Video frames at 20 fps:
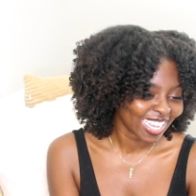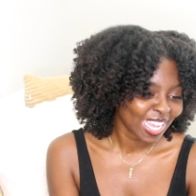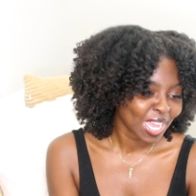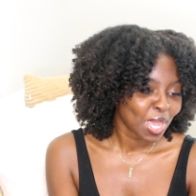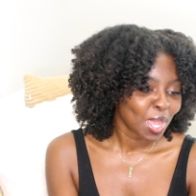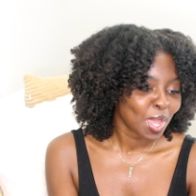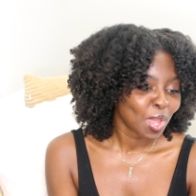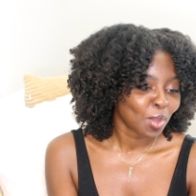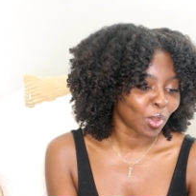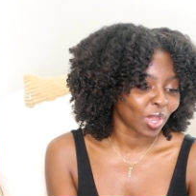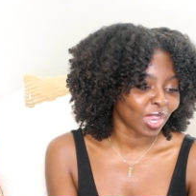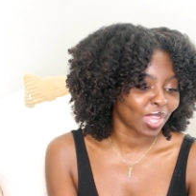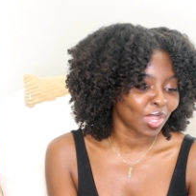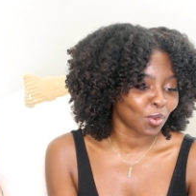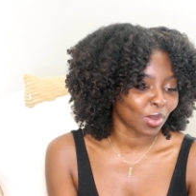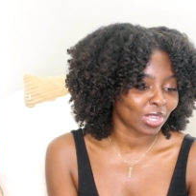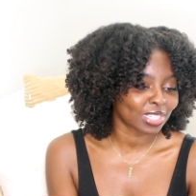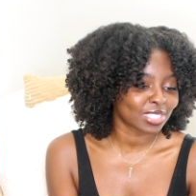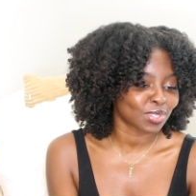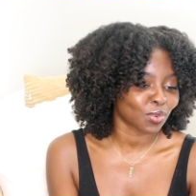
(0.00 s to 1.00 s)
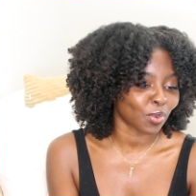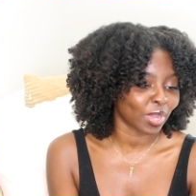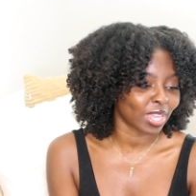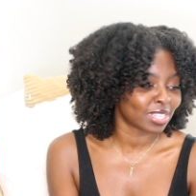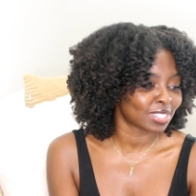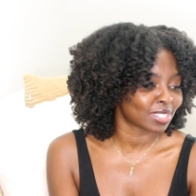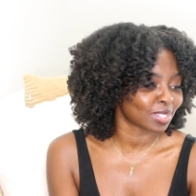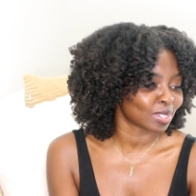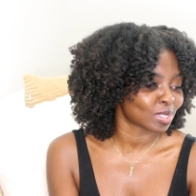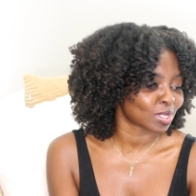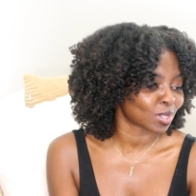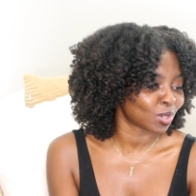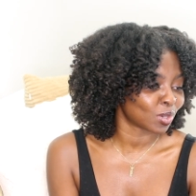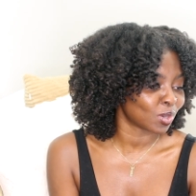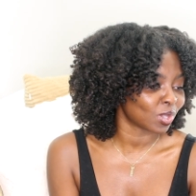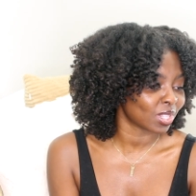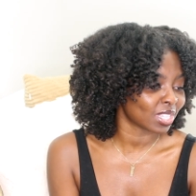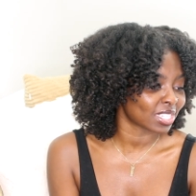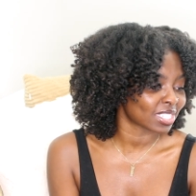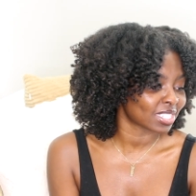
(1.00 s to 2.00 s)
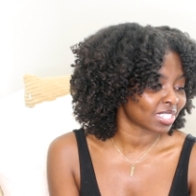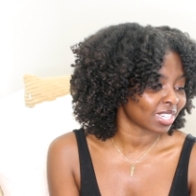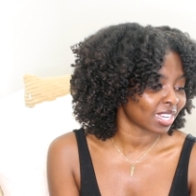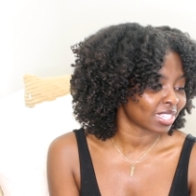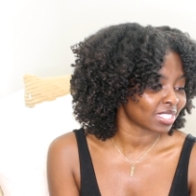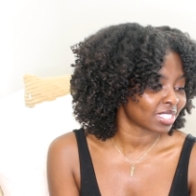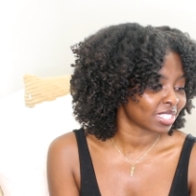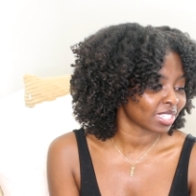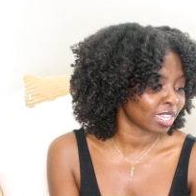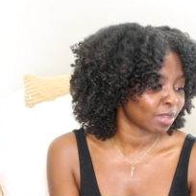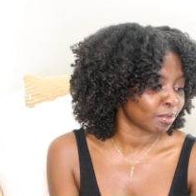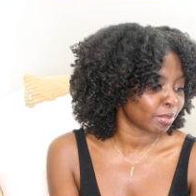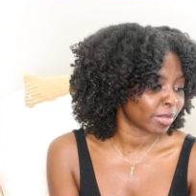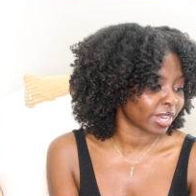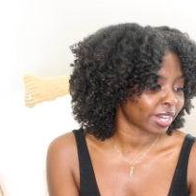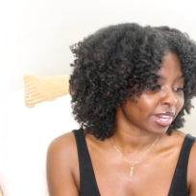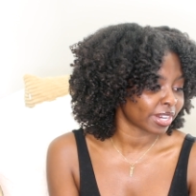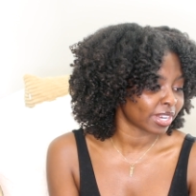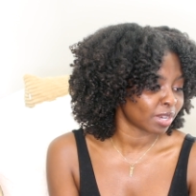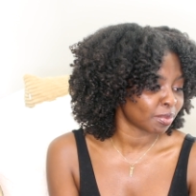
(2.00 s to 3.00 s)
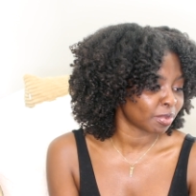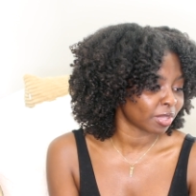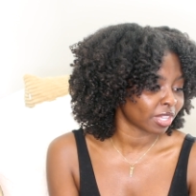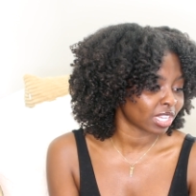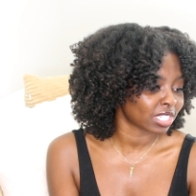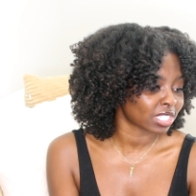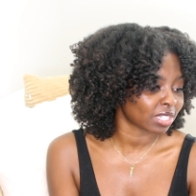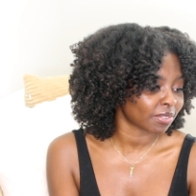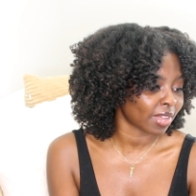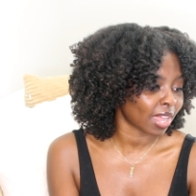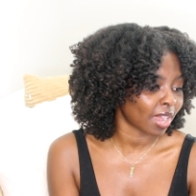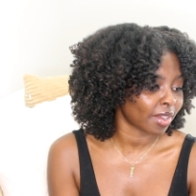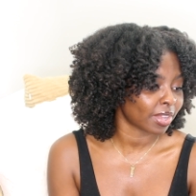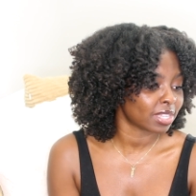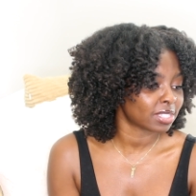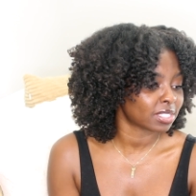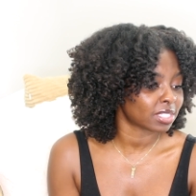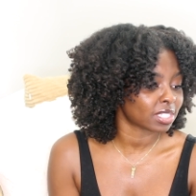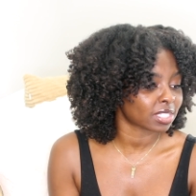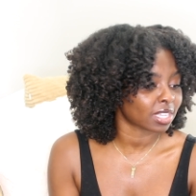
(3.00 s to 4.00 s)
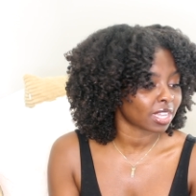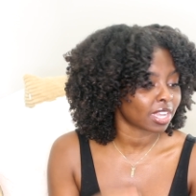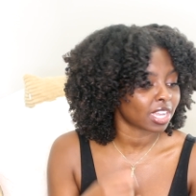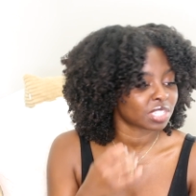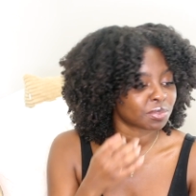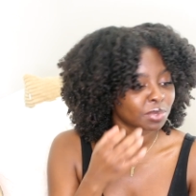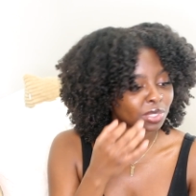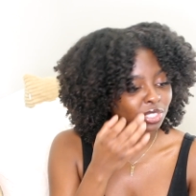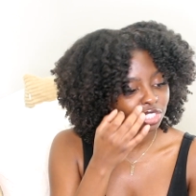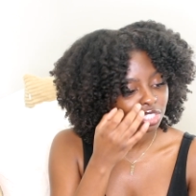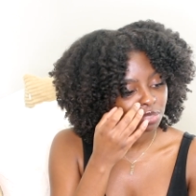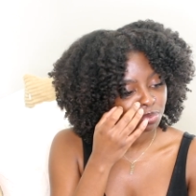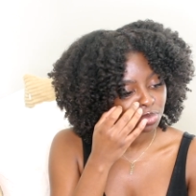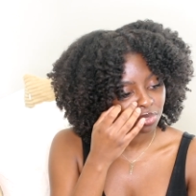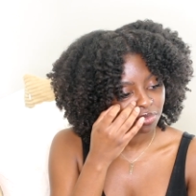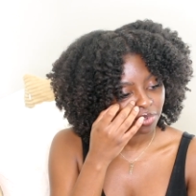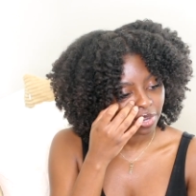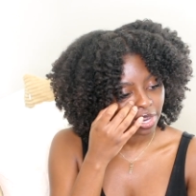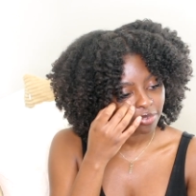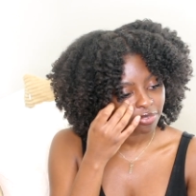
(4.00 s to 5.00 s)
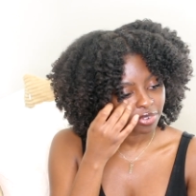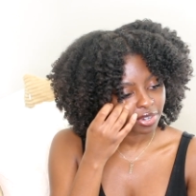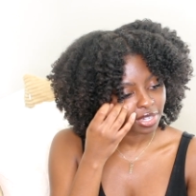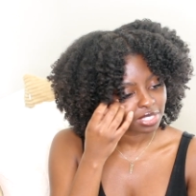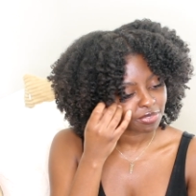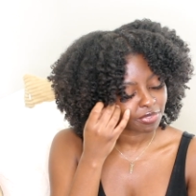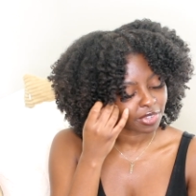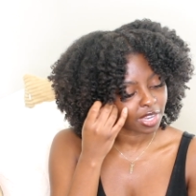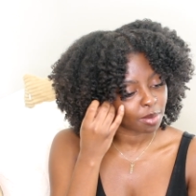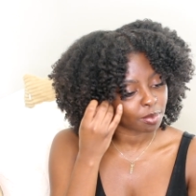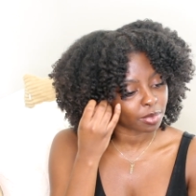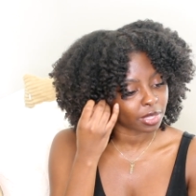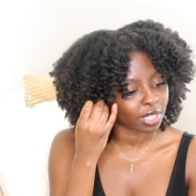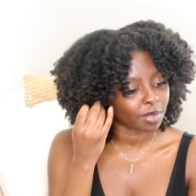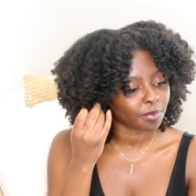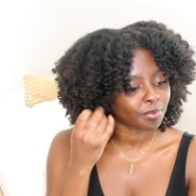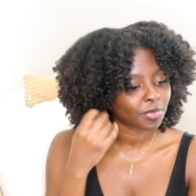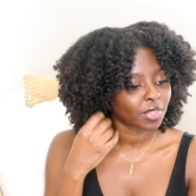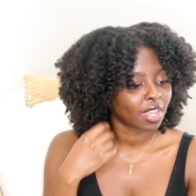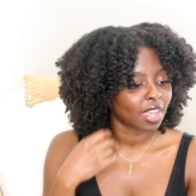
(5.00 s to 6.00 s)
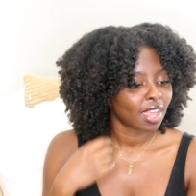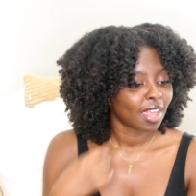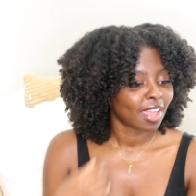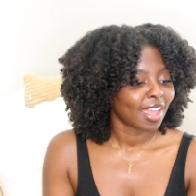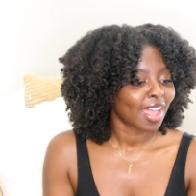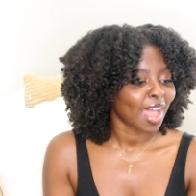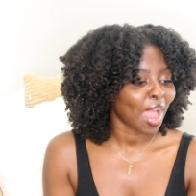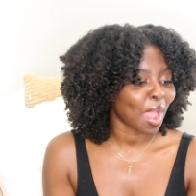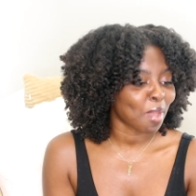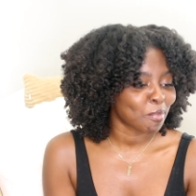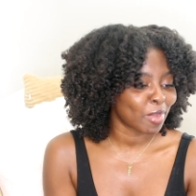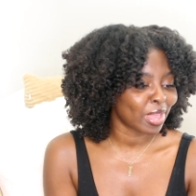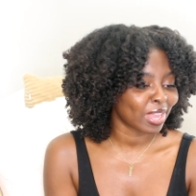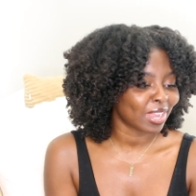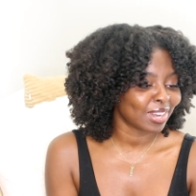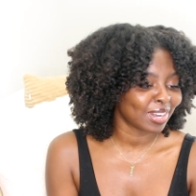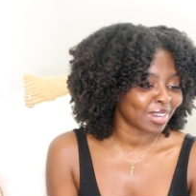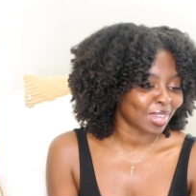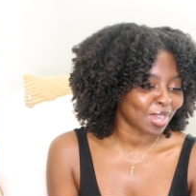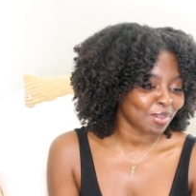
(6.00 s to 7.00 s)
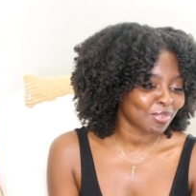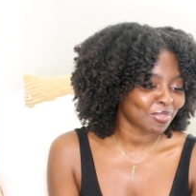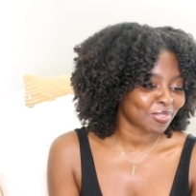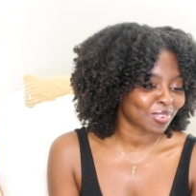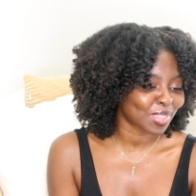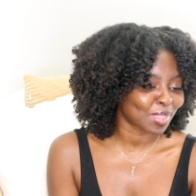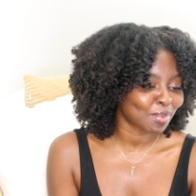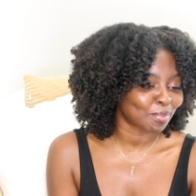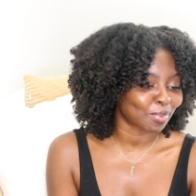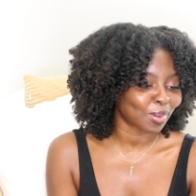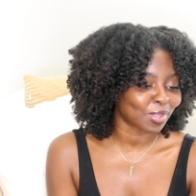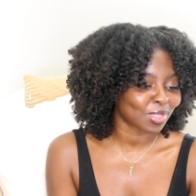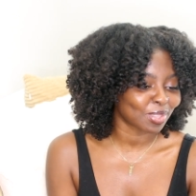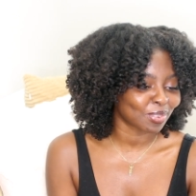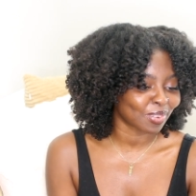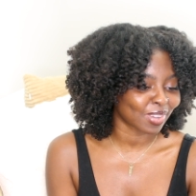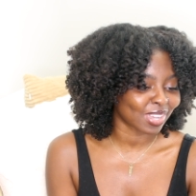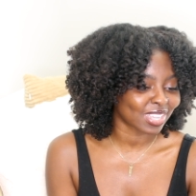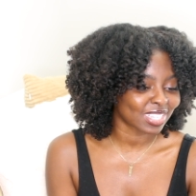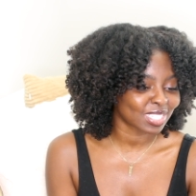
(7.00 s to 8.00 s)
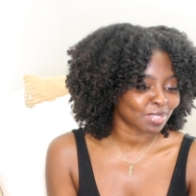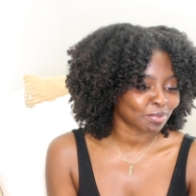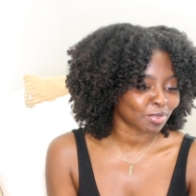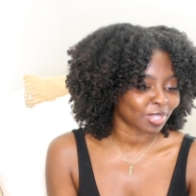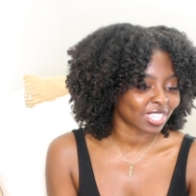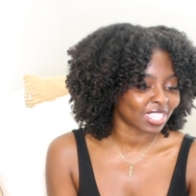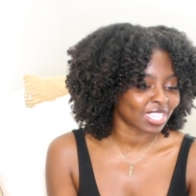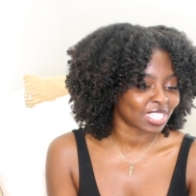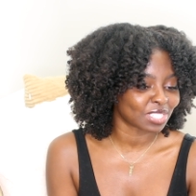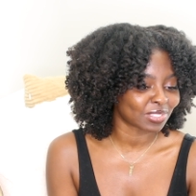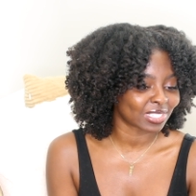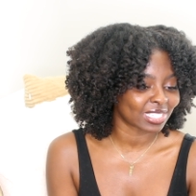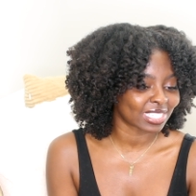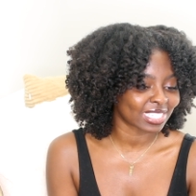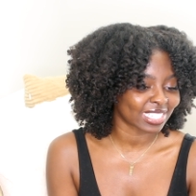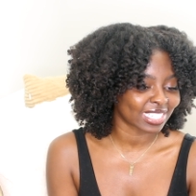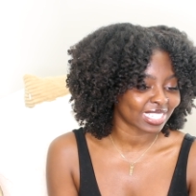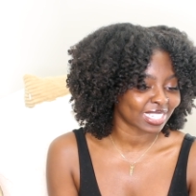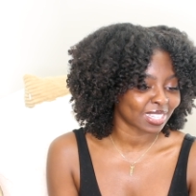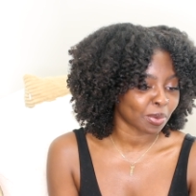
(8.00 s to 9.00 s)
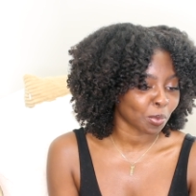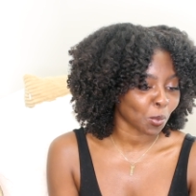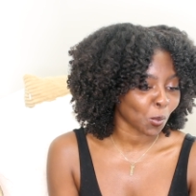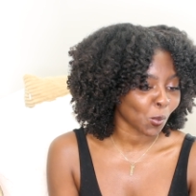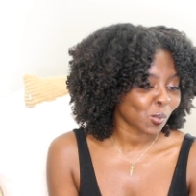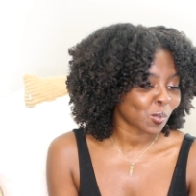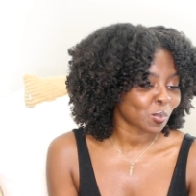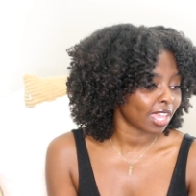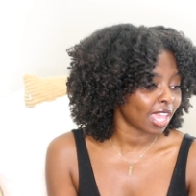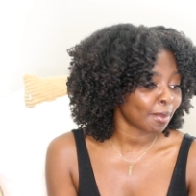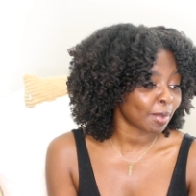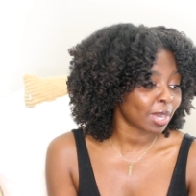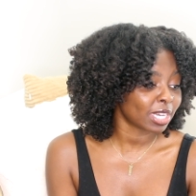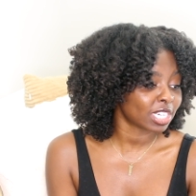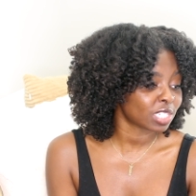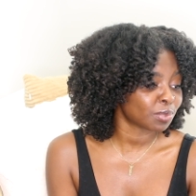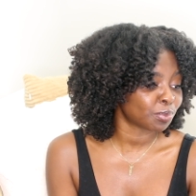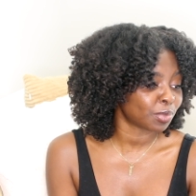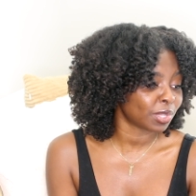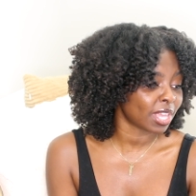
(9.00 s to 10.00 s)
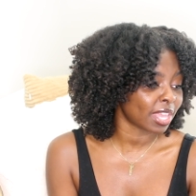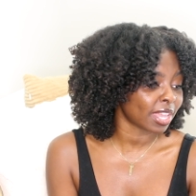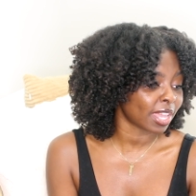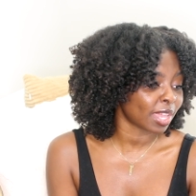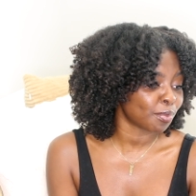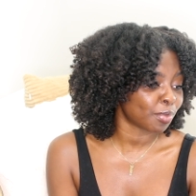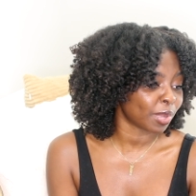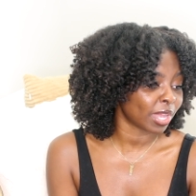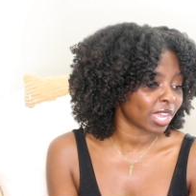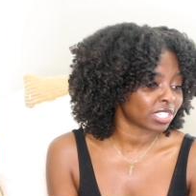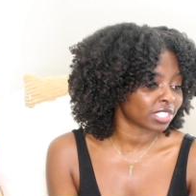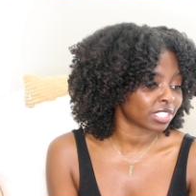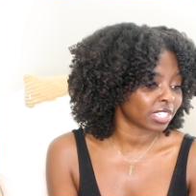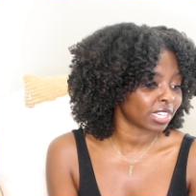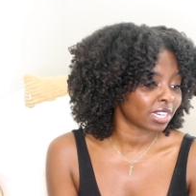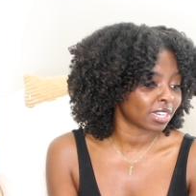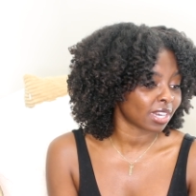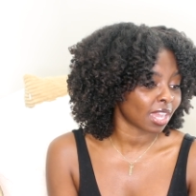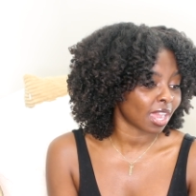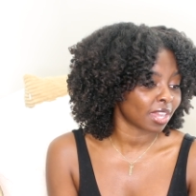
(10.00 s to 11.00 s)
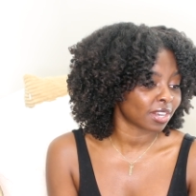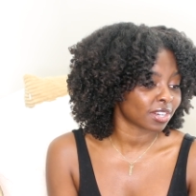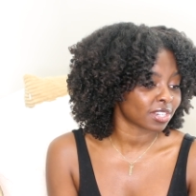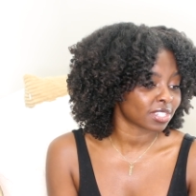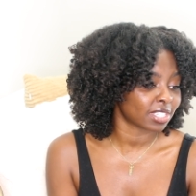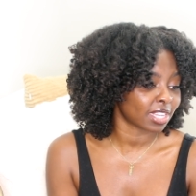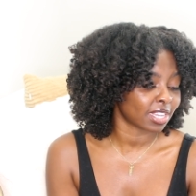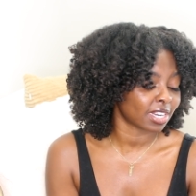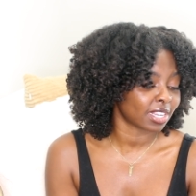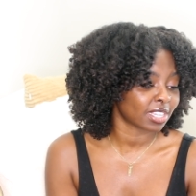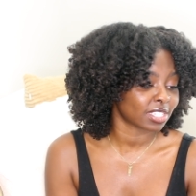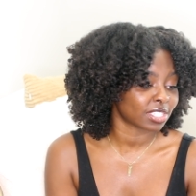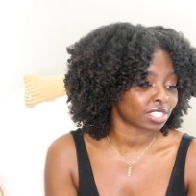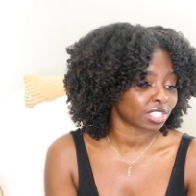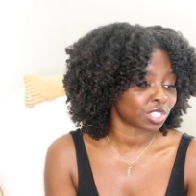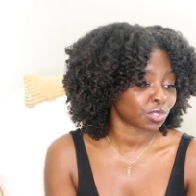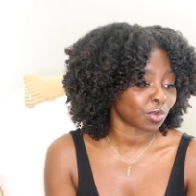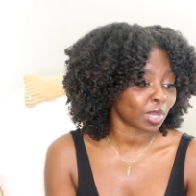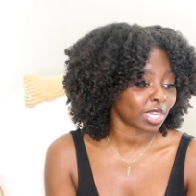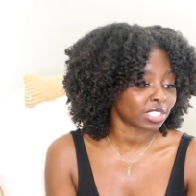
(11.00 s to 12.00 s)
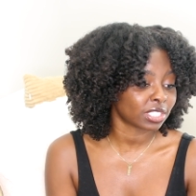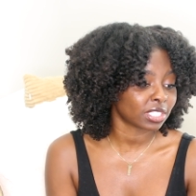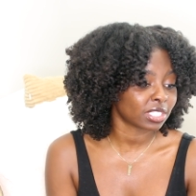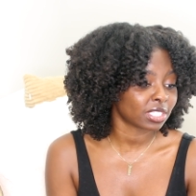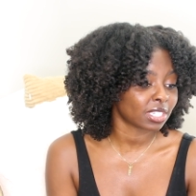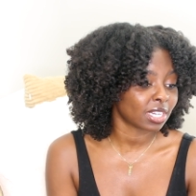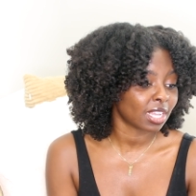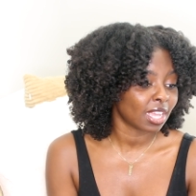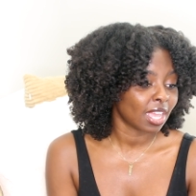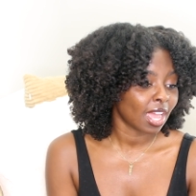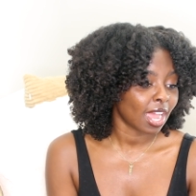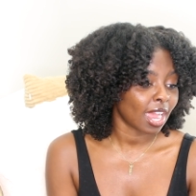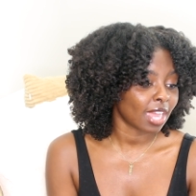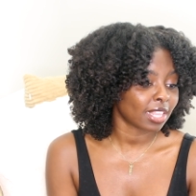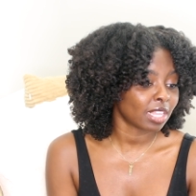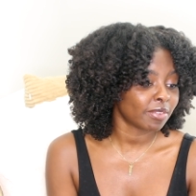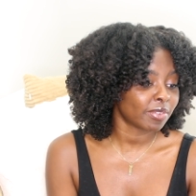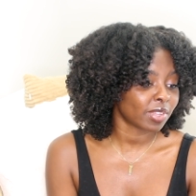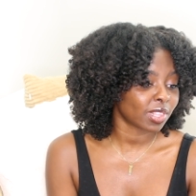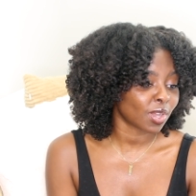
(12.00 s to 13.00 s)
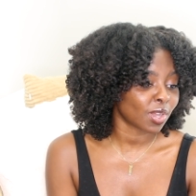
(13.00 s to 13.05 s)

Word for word: but he wants to wait until school is done to get married because of how he sees a husband should provide for his family. I make enough for the both of us, but he's resilient. Am I just being impatient and not understanding his situation? I live